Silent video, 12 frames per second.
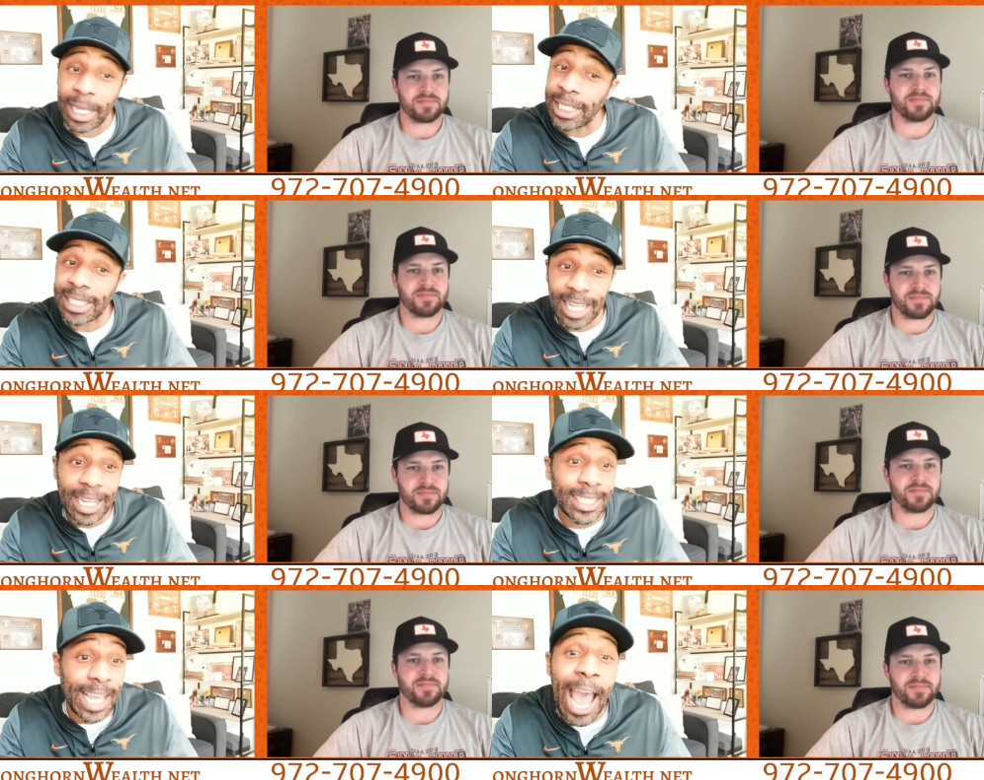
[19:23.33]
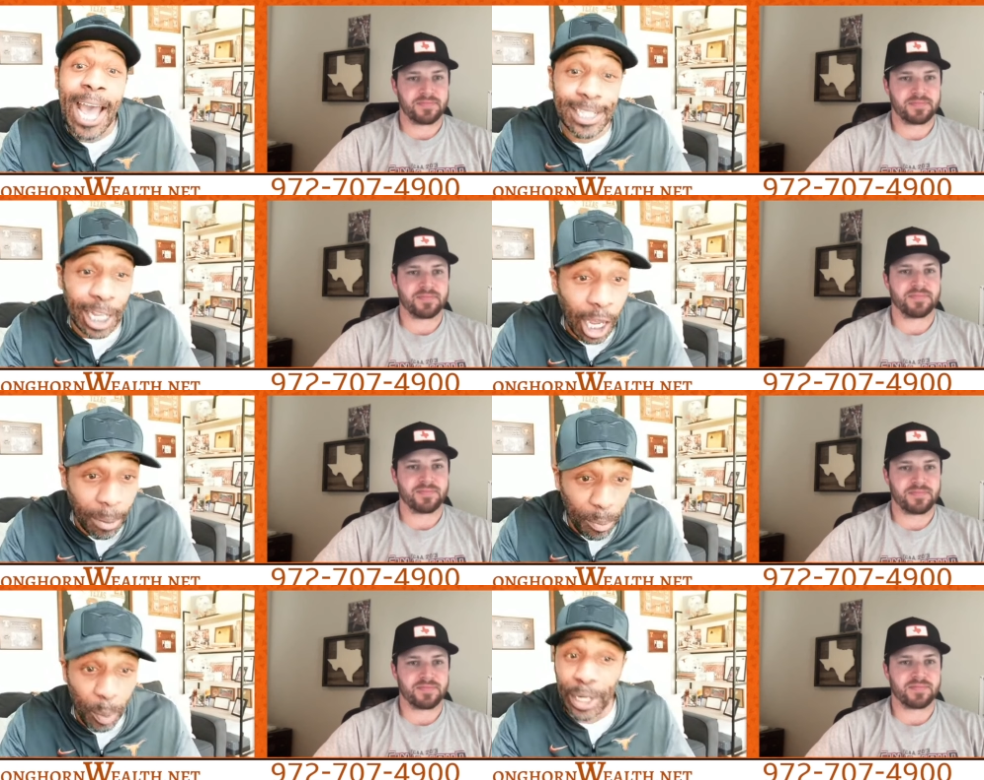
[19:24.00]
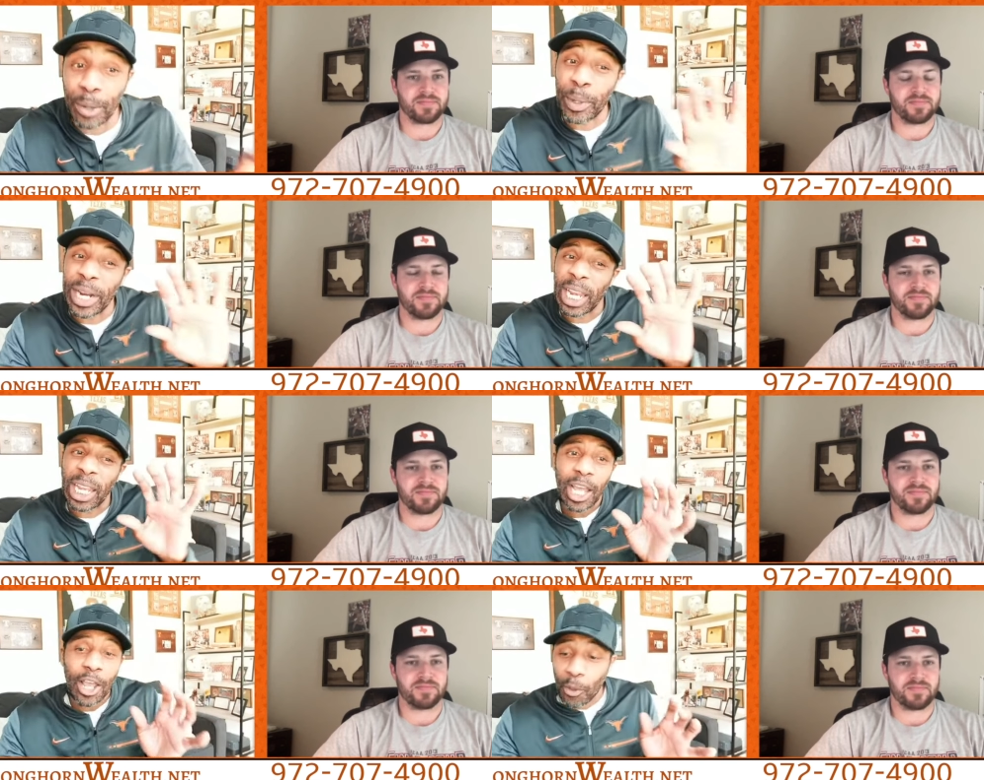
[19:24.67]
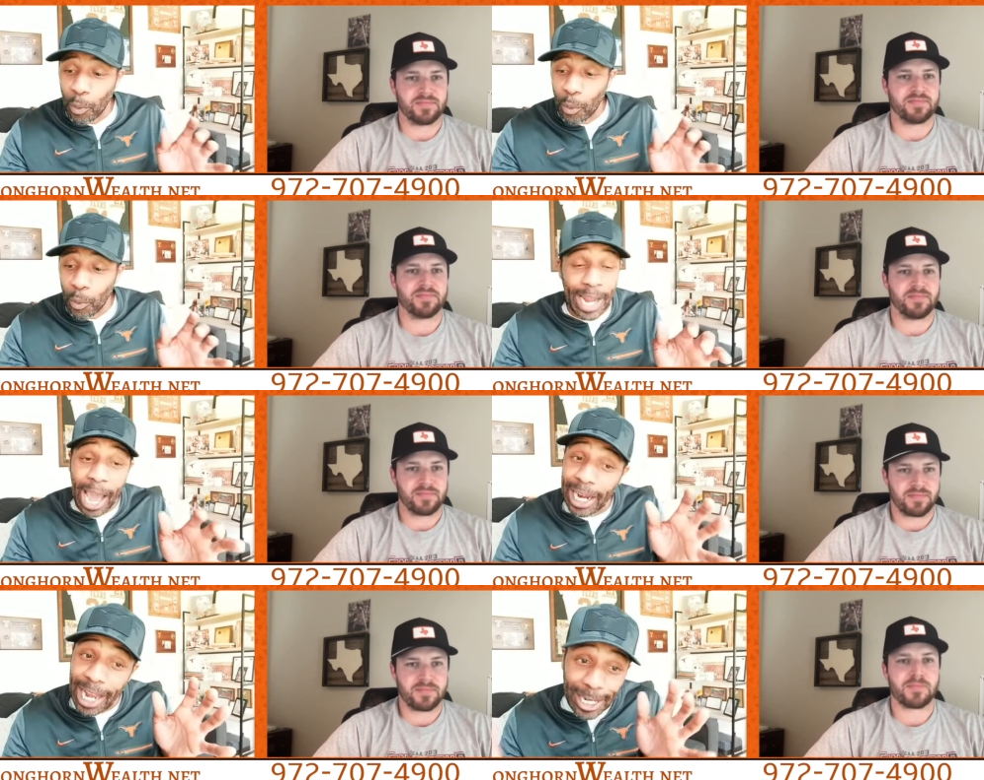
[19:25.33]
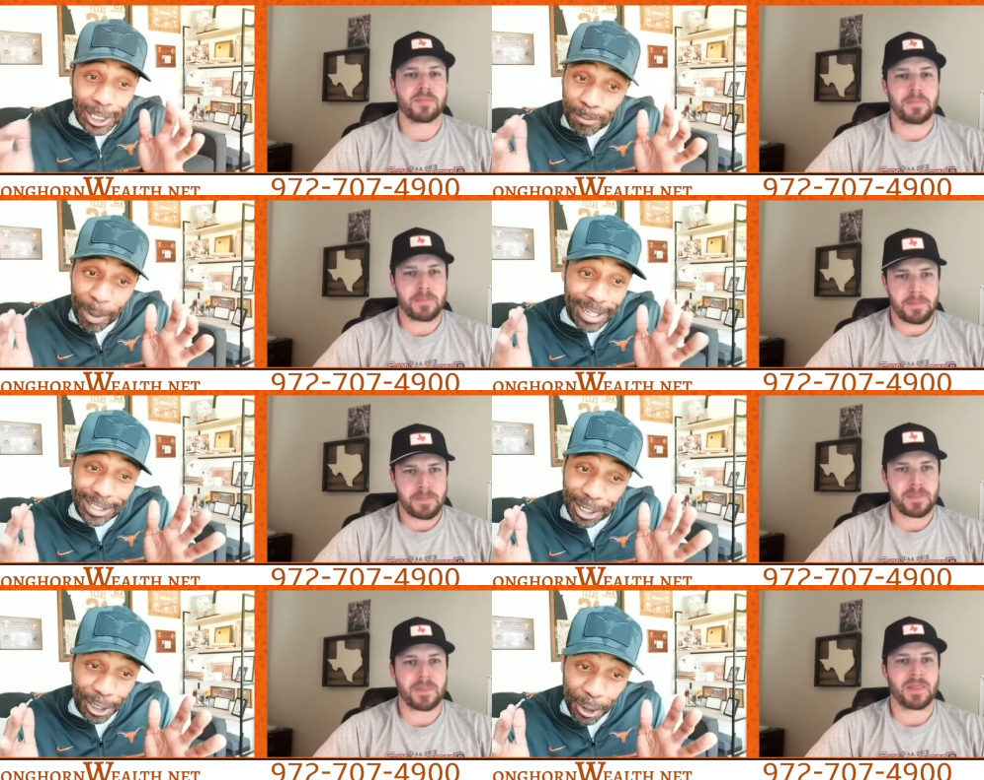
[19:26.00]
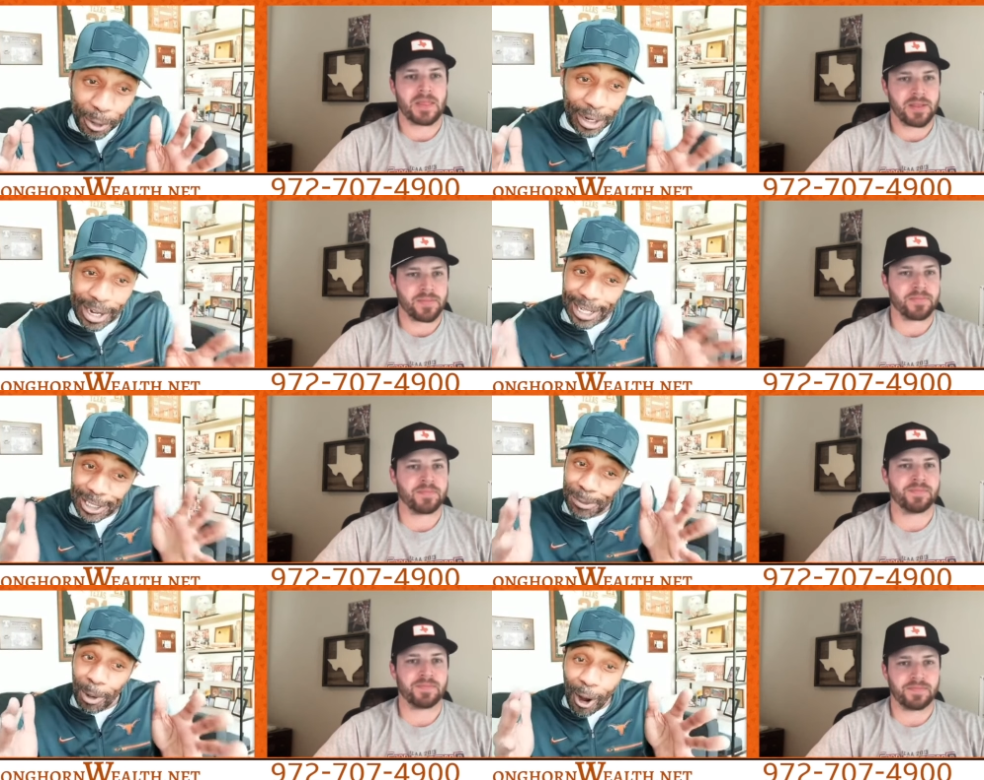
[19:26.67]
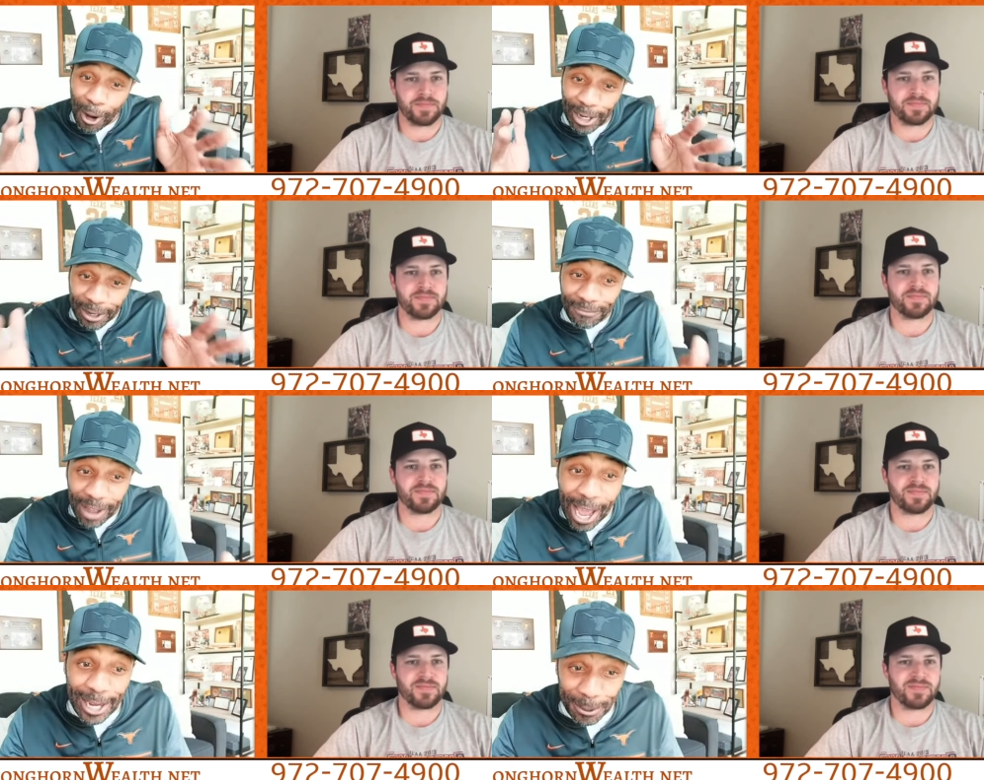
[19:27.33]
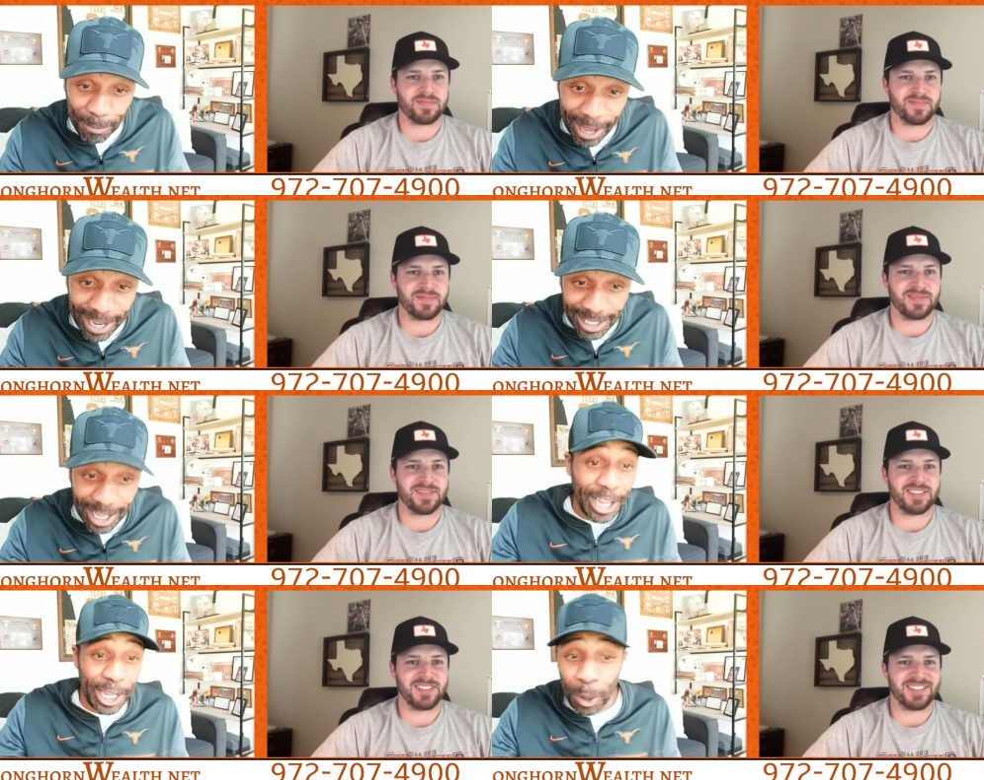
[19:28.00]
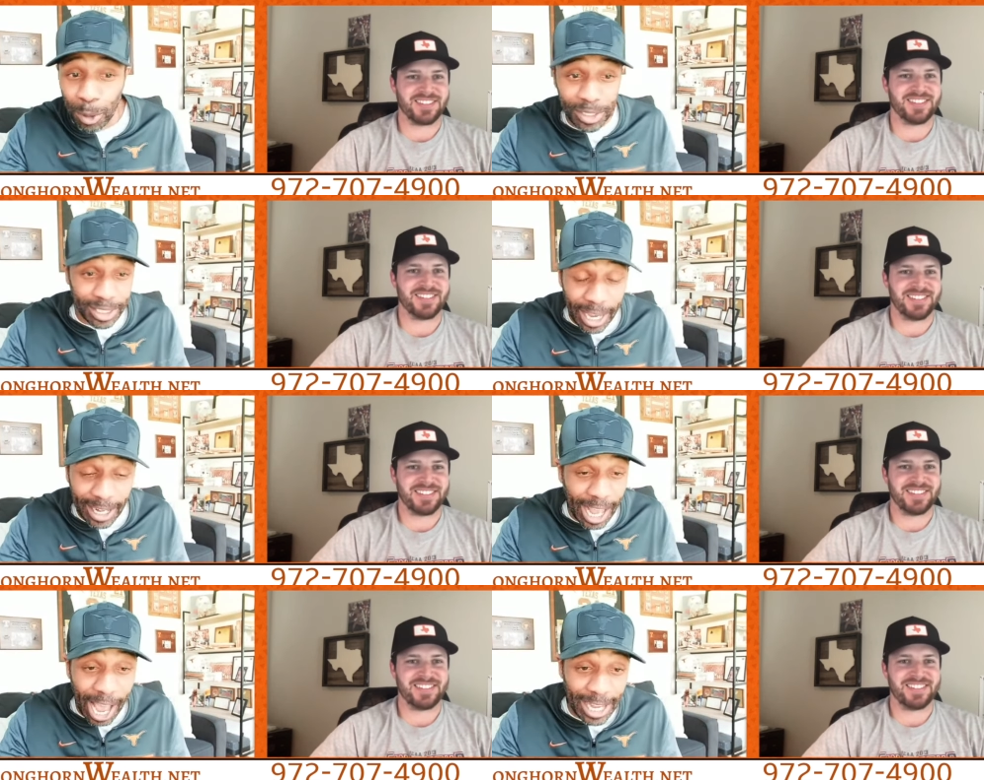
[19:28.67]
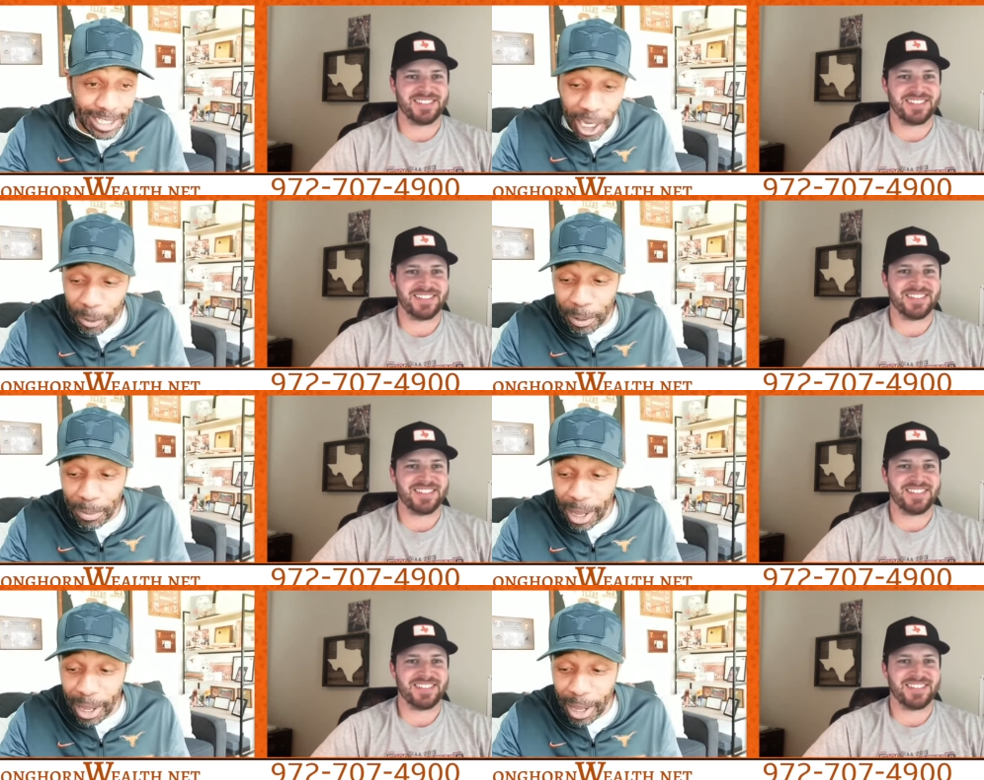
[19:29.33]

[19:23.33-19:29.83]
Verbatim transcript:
Speaker 1: he sets guys up with with a with not a lot of space to do it in a small confined space. He will set guys up and